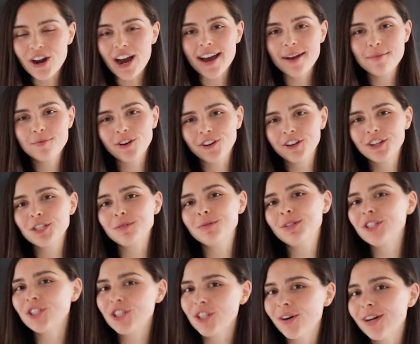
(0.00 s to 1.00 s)
I'm going to be
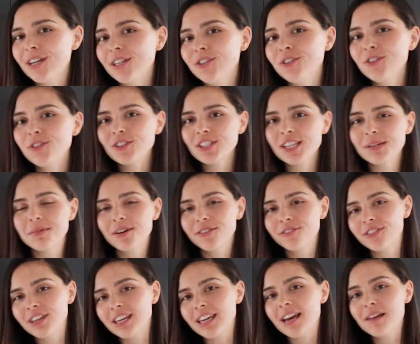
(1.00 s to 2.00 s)
showing you some
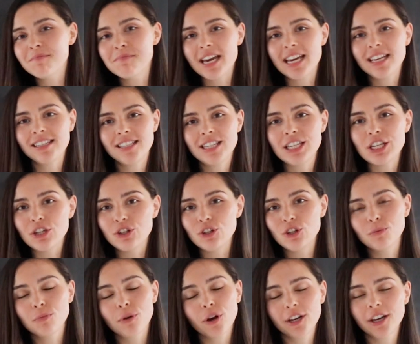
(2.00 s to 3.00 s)
of the amazing
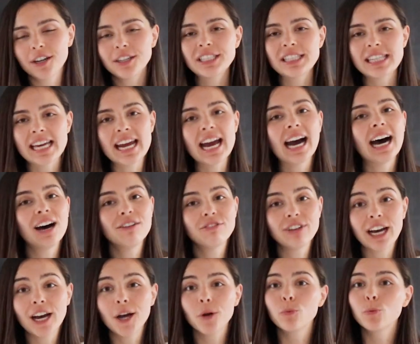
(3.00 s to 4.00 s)
new products they
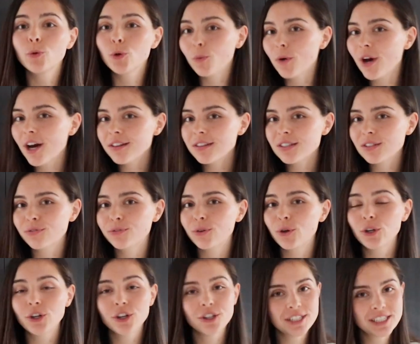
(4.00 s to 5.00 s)
have at Woolworths
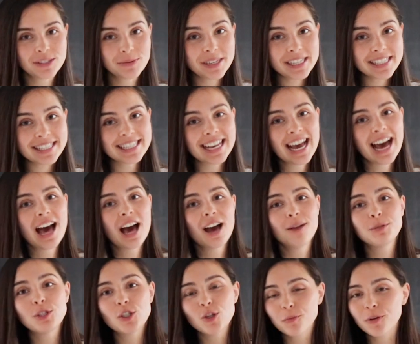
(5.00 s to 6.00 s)
for Christmas.
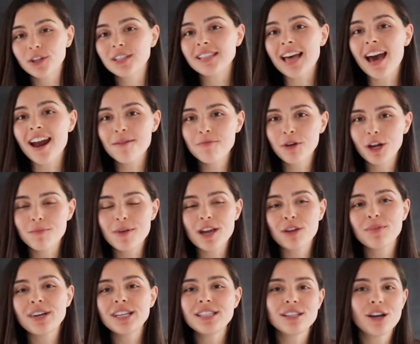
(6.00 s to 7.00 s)
I'm super excited. I'm going to make
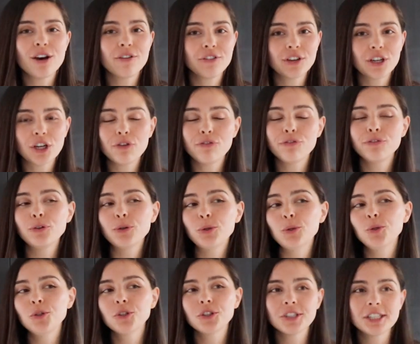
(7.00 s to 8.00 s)
myself like a
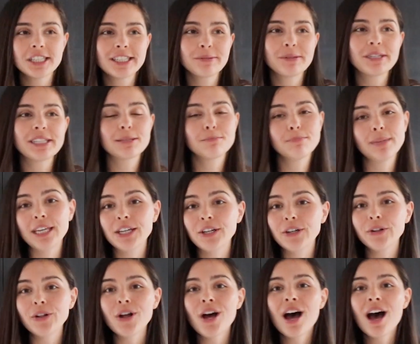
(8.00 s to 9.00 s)
full Christmas
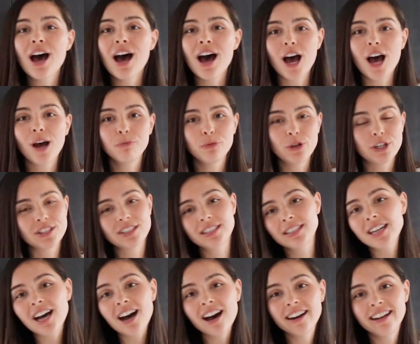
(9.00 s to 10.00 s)
meal with
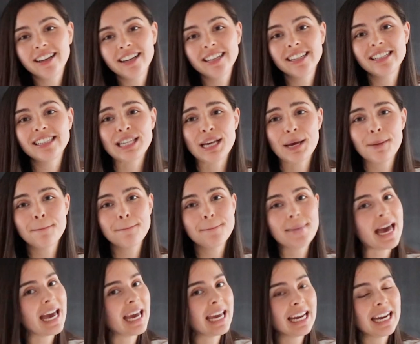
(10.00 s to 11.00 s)
starters, a
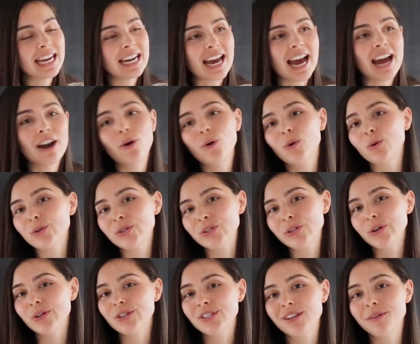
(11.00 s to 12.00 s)
main, and
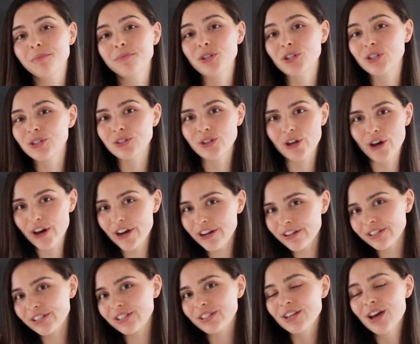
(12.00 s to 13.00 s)
also some
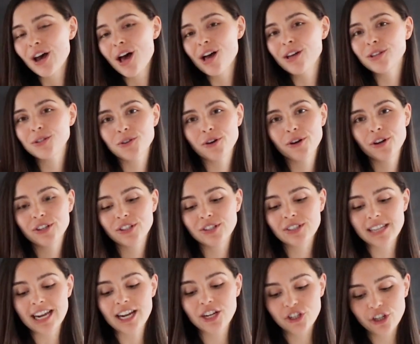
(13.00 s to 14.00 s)
desserts. So
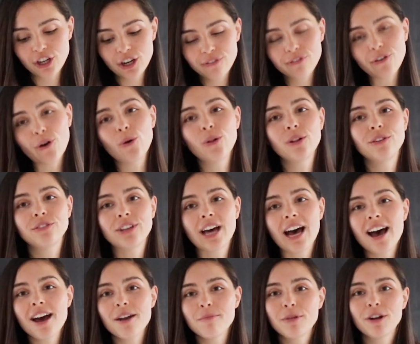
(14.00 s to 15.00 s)
stay tuned for all of
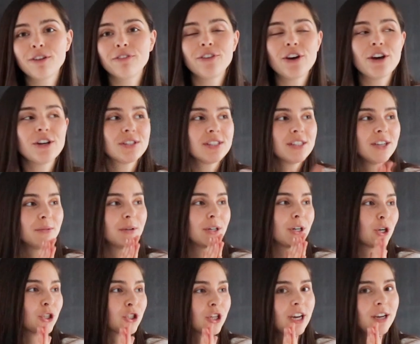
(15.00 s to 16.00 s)
that. But firstly, oh my
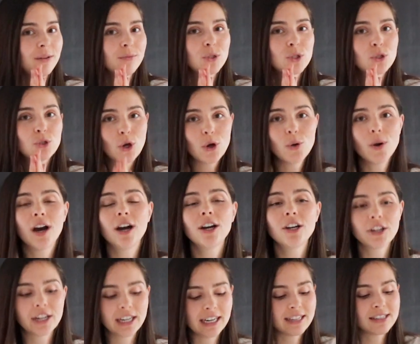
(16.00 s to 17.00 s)
gosh, I am so
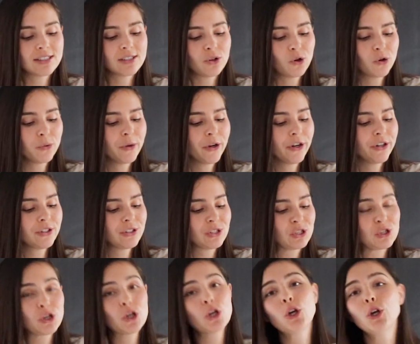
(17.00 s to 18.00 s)
hungry. It's
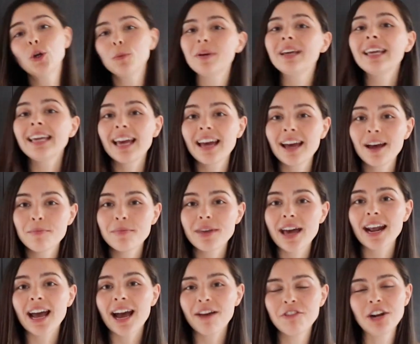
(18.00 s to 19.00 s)
almost 2 p.m. and
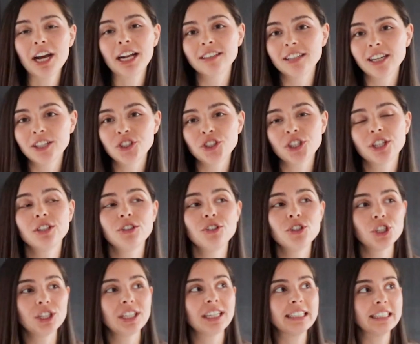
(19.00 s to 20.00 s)
I haven't had lunch. I
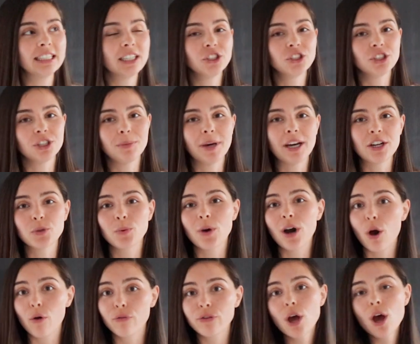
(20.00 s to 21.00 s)
usually eat lunch at about
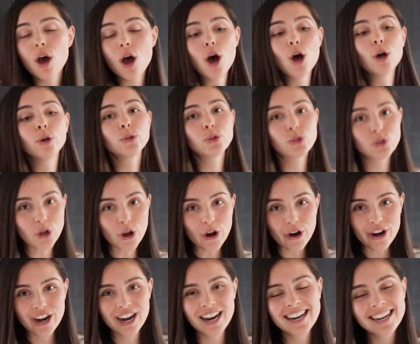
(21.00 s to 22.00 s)
12. So
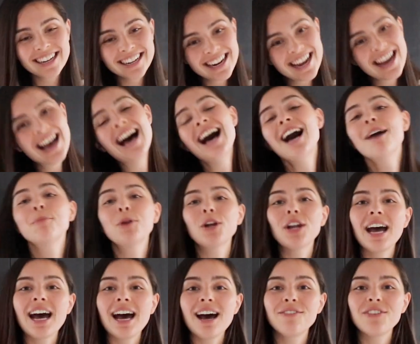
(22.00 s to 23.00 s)
I'm gonna
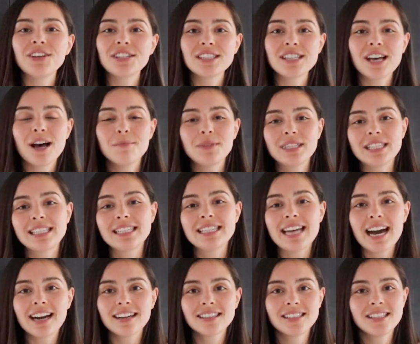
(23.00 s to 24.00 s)
have some
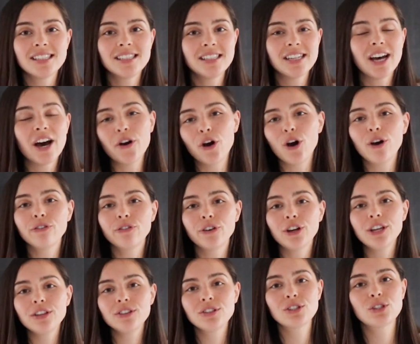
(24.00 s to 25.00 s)
snacks to start off
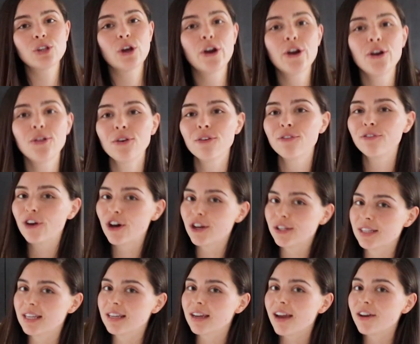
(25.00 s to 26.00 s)
with. So the
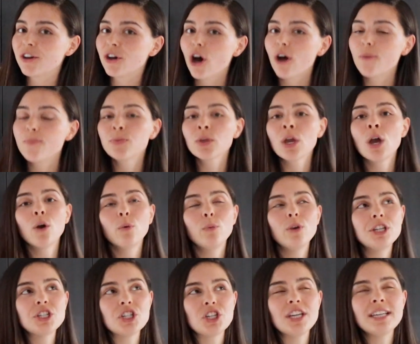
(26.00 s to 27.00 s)
first thing I got,
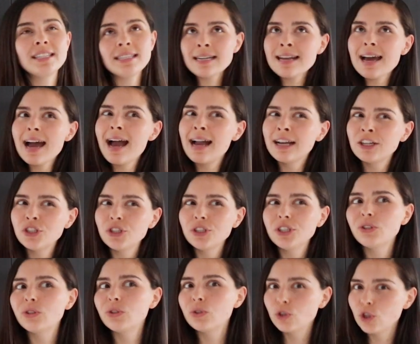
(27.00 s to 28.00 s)
which isn't
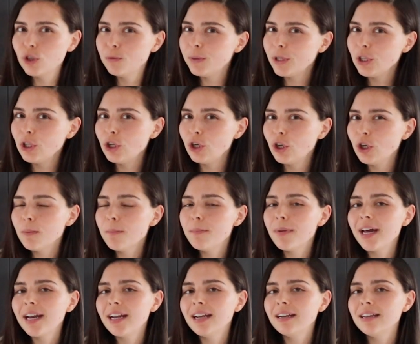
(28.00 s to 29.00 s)
actually super new,
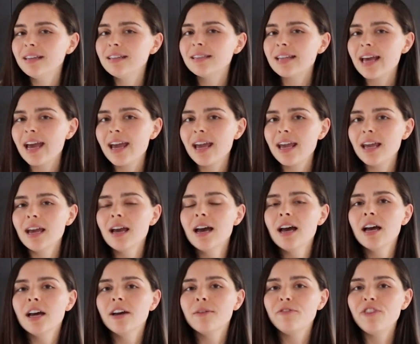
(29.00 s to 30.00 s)
but it is a
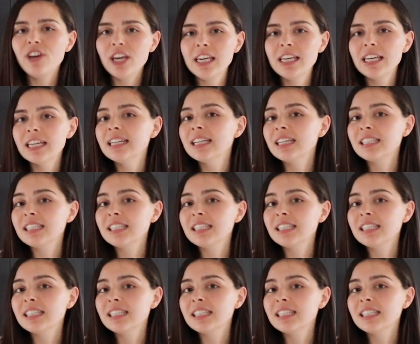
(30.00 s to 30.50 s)
vegan